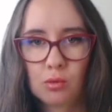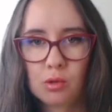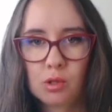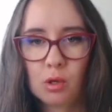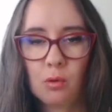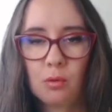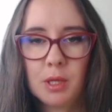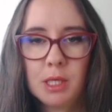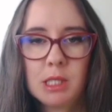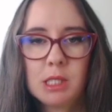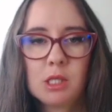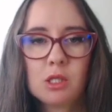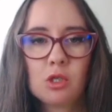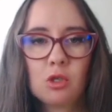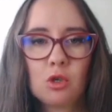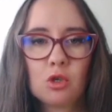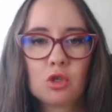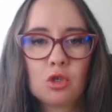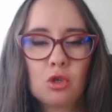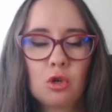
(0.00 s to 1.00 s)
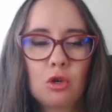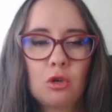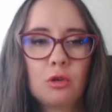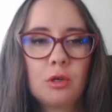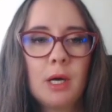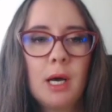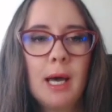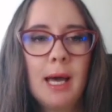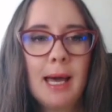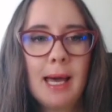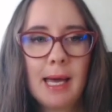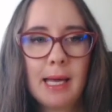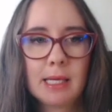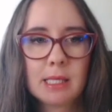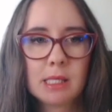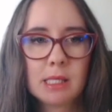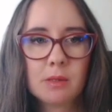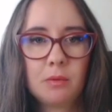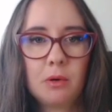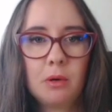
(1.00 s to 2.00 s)
So this is your short
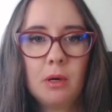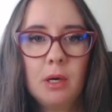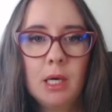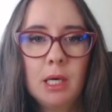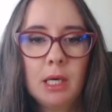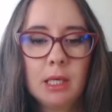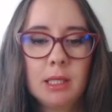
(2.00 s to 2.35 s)
answer.